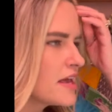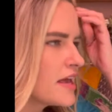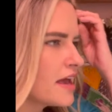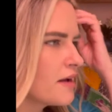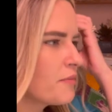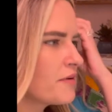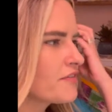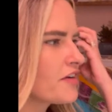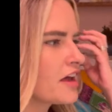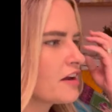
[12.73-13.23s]

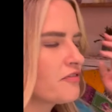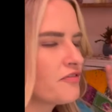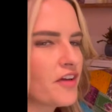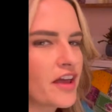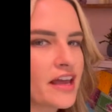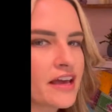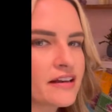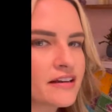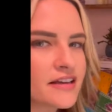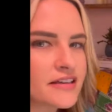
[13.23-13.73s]
We've got a
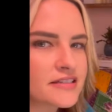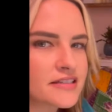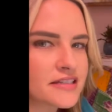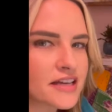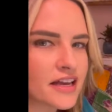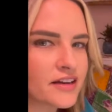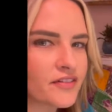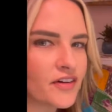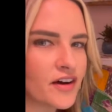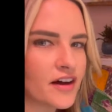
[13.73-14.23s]
fan because it's
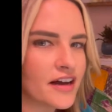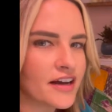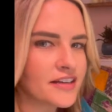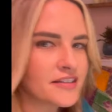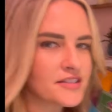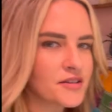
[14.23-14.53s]
kind of hot.